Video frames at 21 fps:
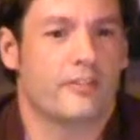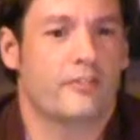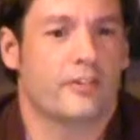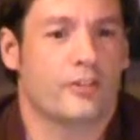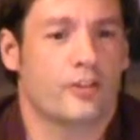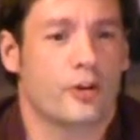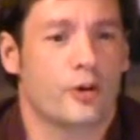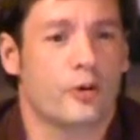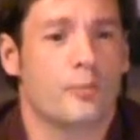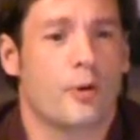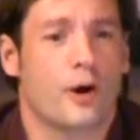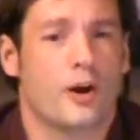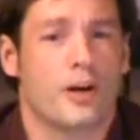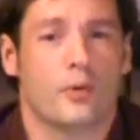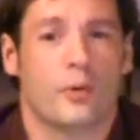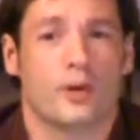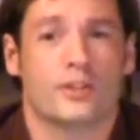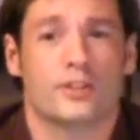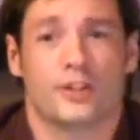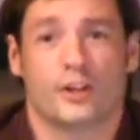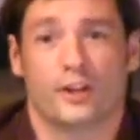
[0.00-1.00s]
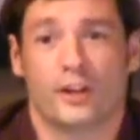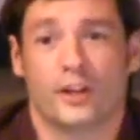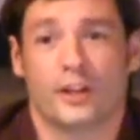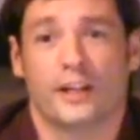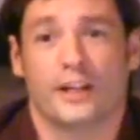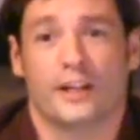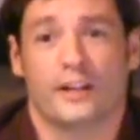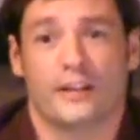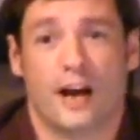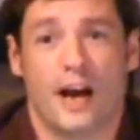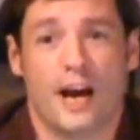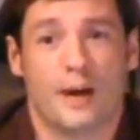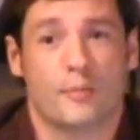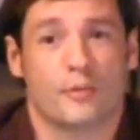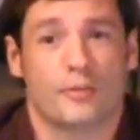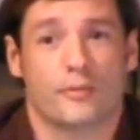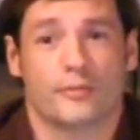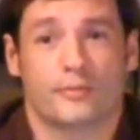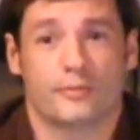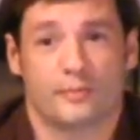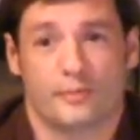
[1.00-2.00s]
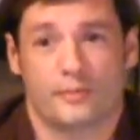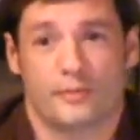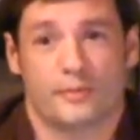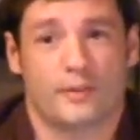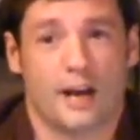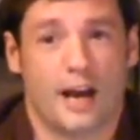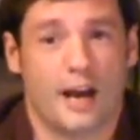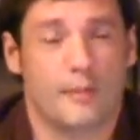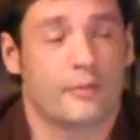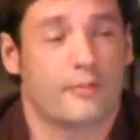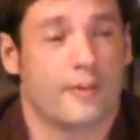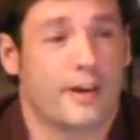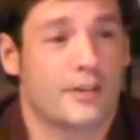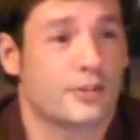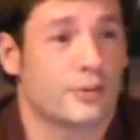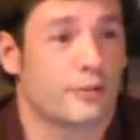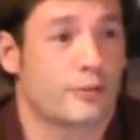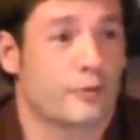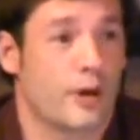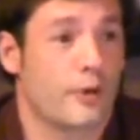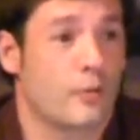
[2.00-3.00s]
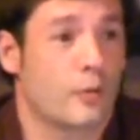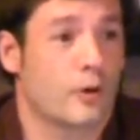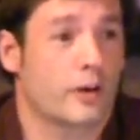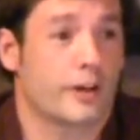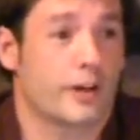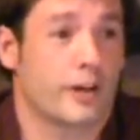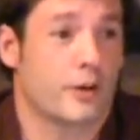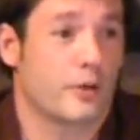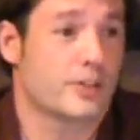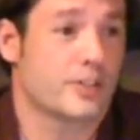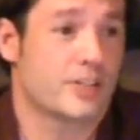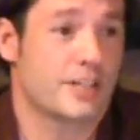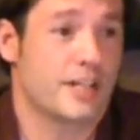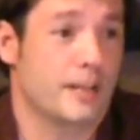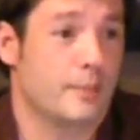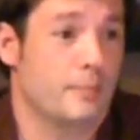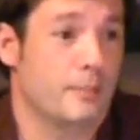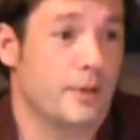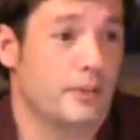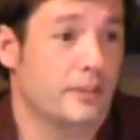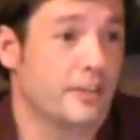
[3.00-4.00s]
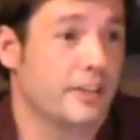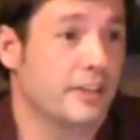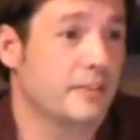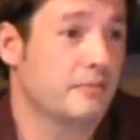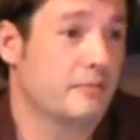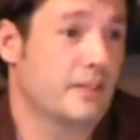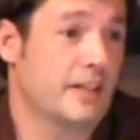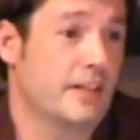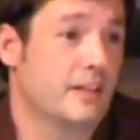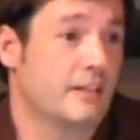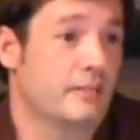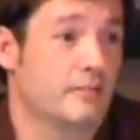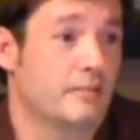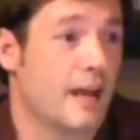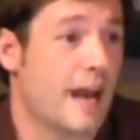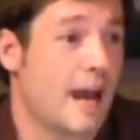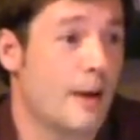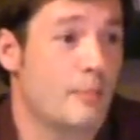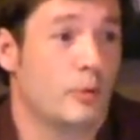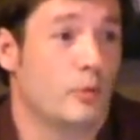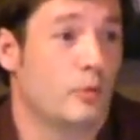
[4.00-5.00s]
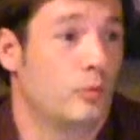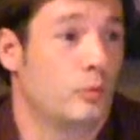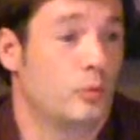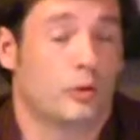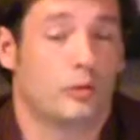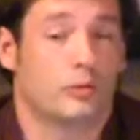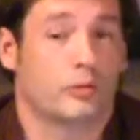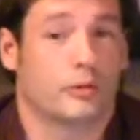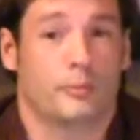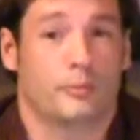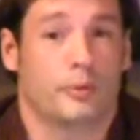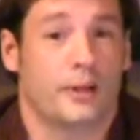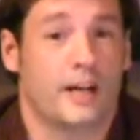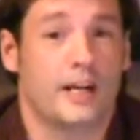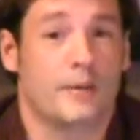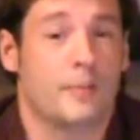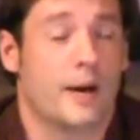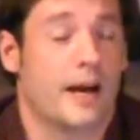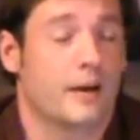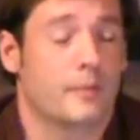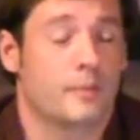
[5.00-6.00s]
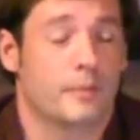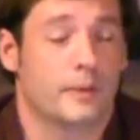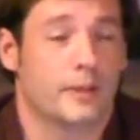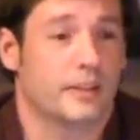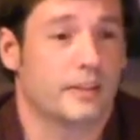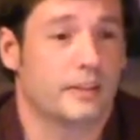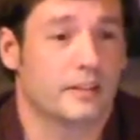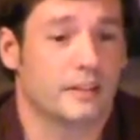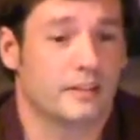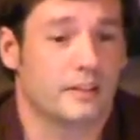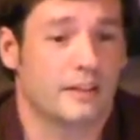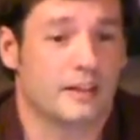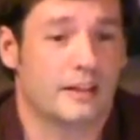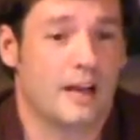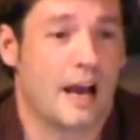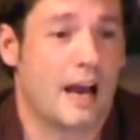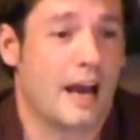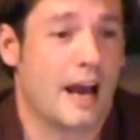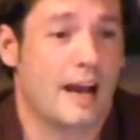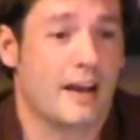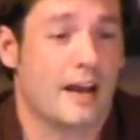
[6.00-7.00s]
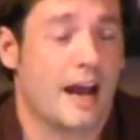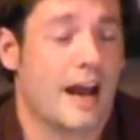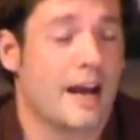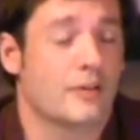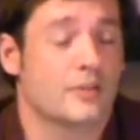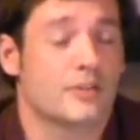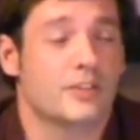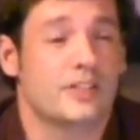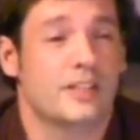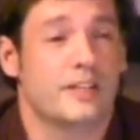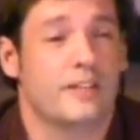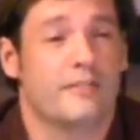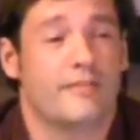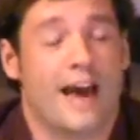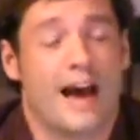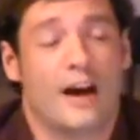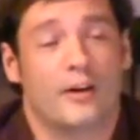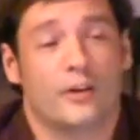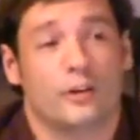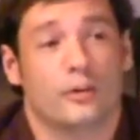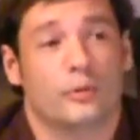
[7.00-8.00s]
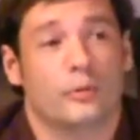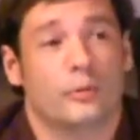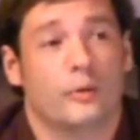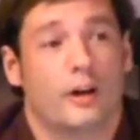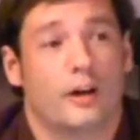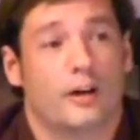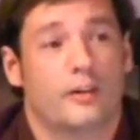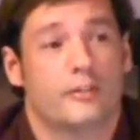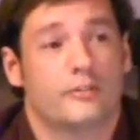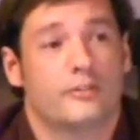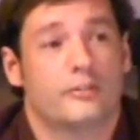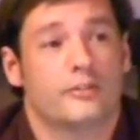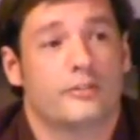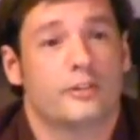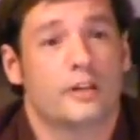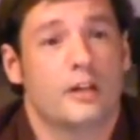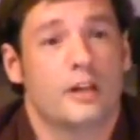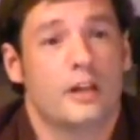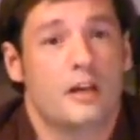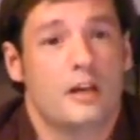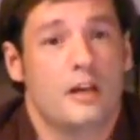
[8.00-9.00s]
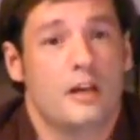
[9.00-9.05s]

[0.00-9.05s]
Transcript: if a third party wants to hook into the hyper, hypervisor framework in OS 10 and build it, then Apple won't complain about it. But I, I don't see the value of